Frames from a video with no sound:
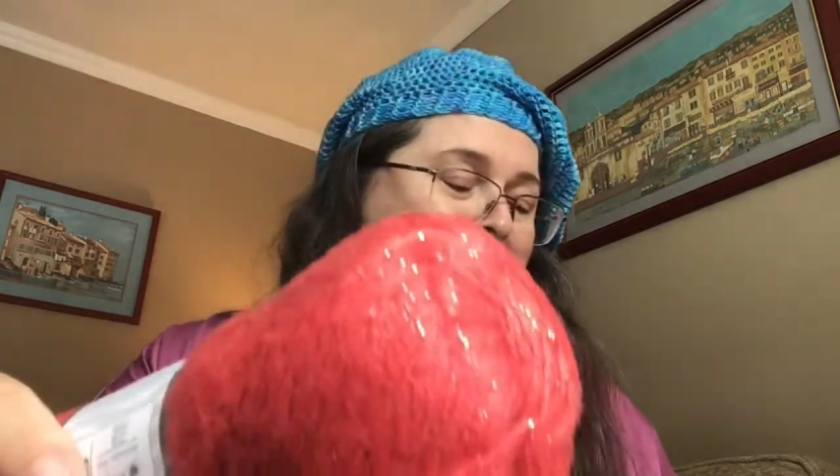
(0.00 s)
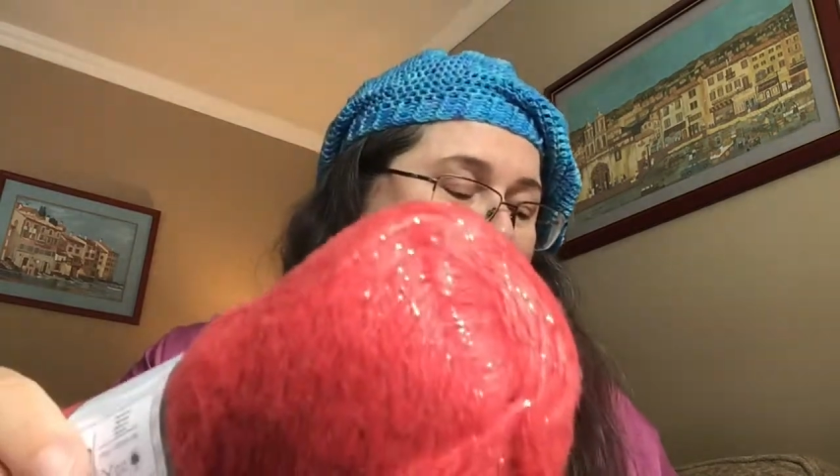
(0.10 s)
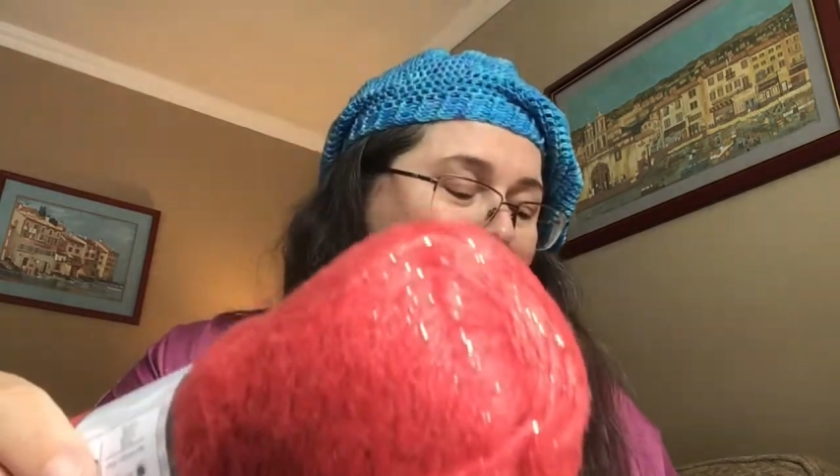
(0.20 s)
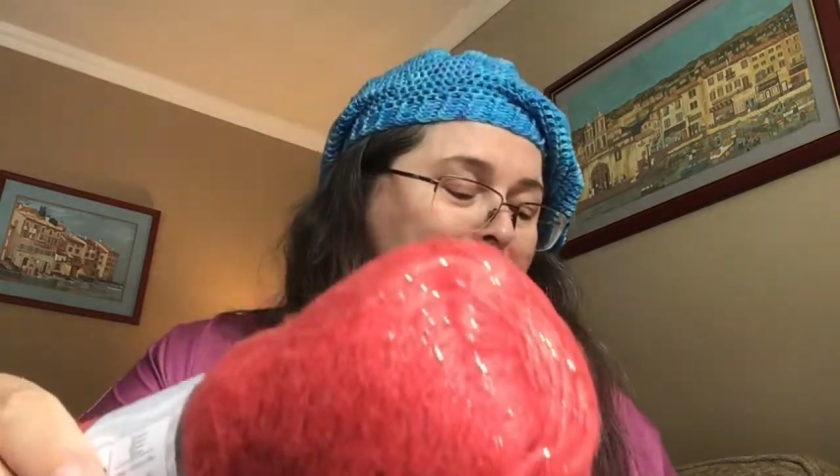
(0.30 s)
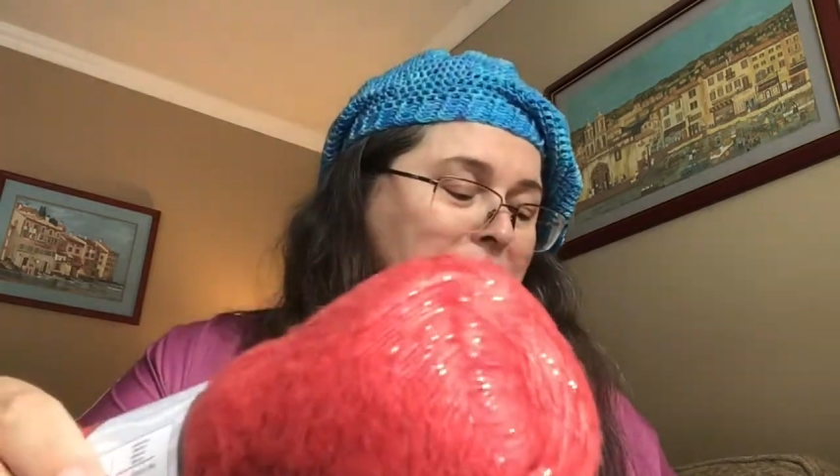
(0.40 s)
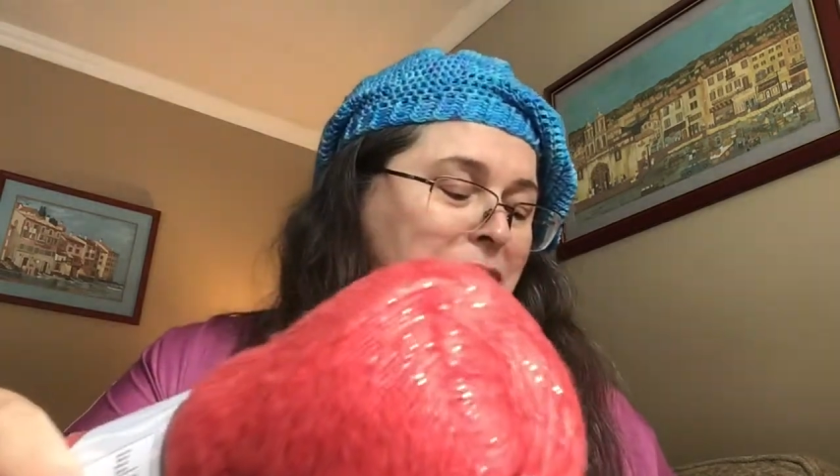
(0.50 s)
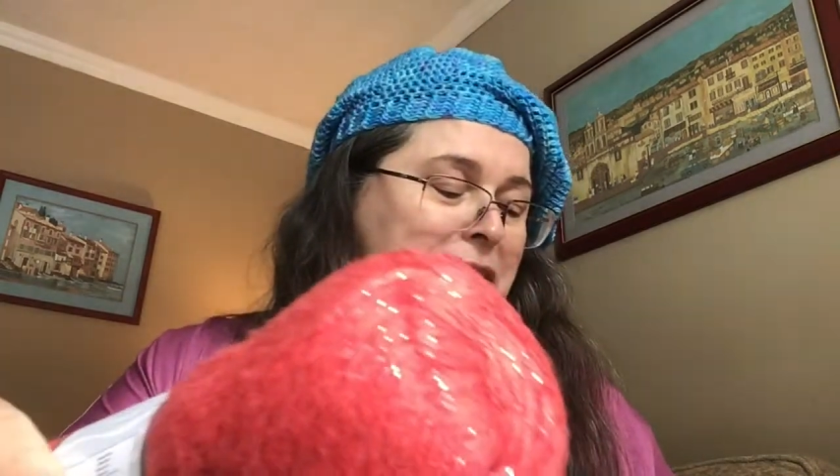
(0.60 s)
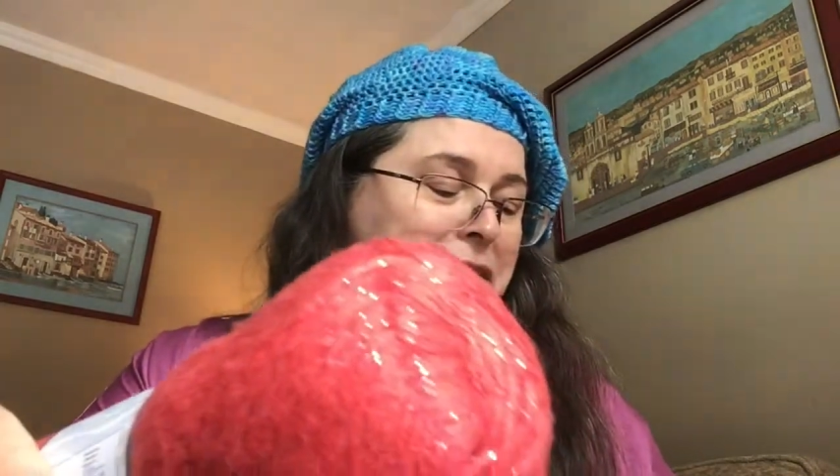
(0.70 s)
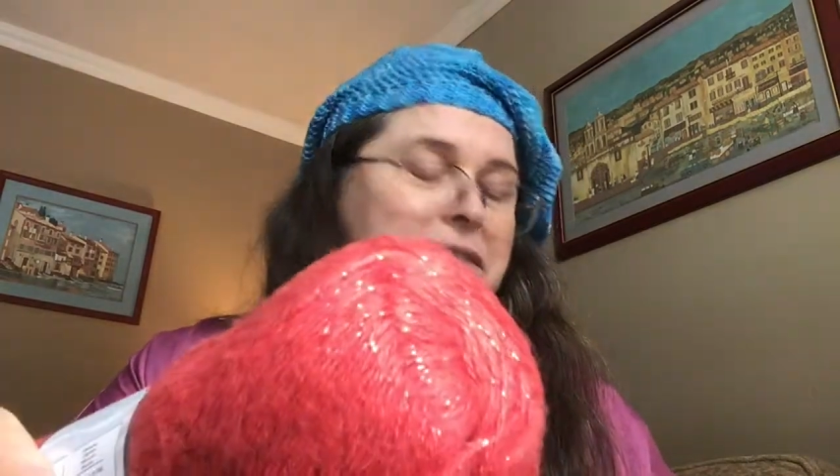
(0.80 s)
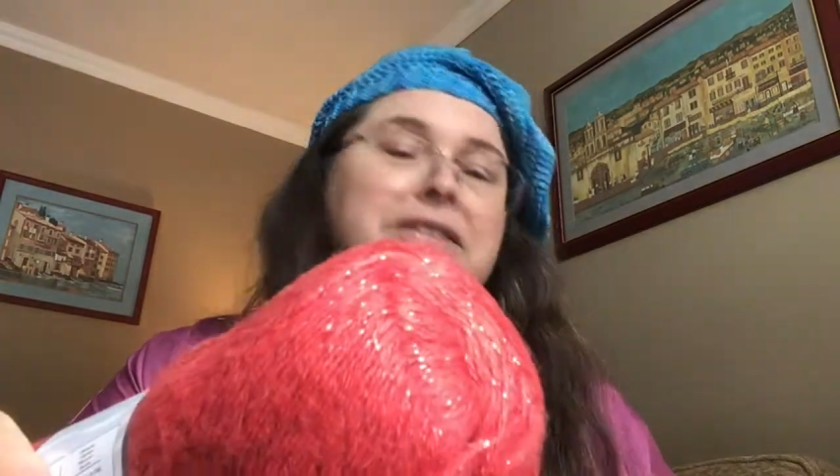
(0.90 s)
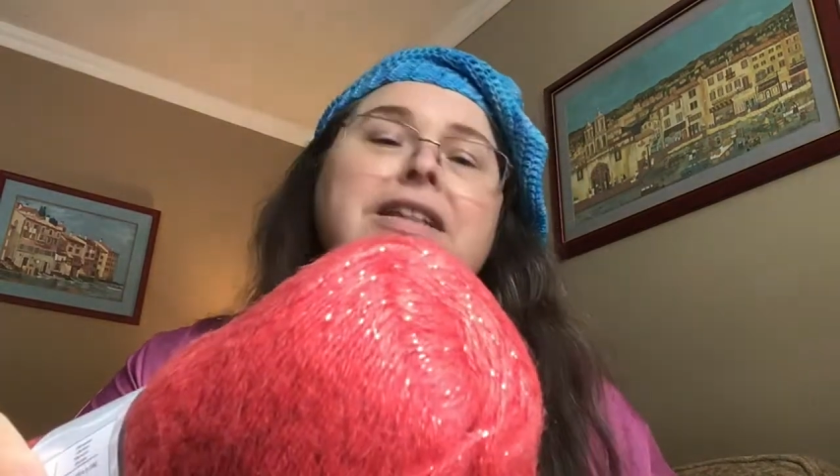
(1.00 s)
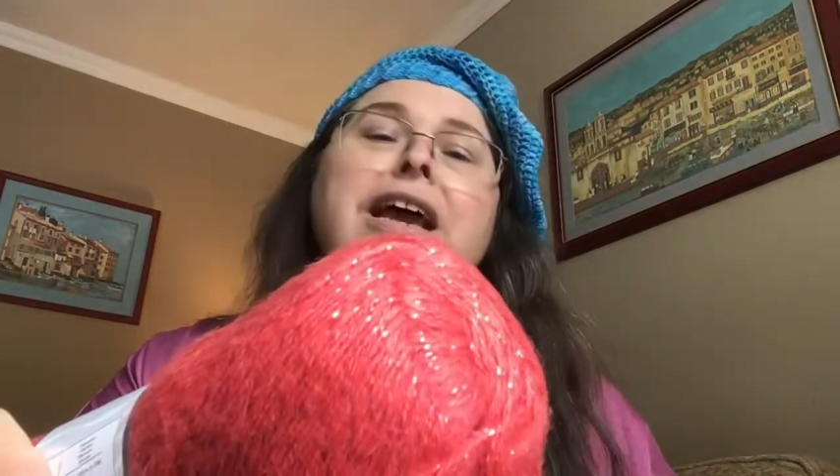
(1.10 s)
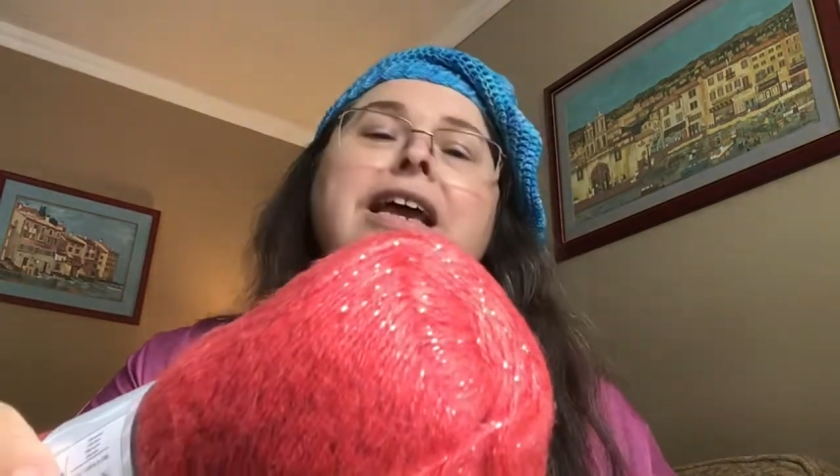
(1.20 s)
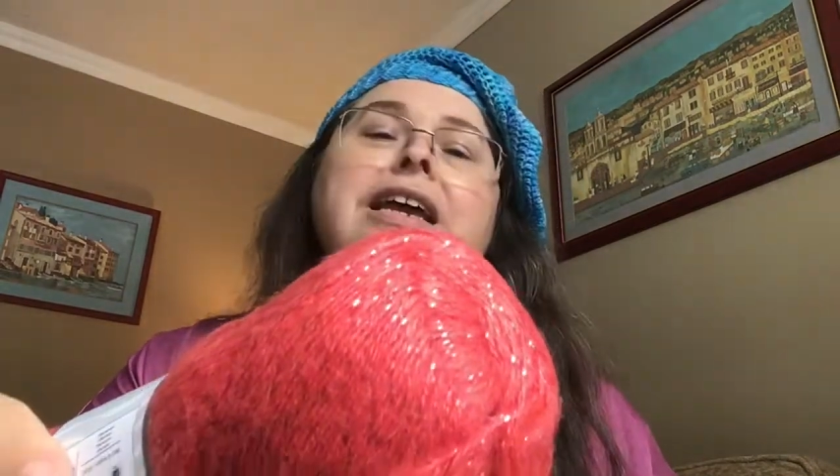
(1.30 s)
It feels like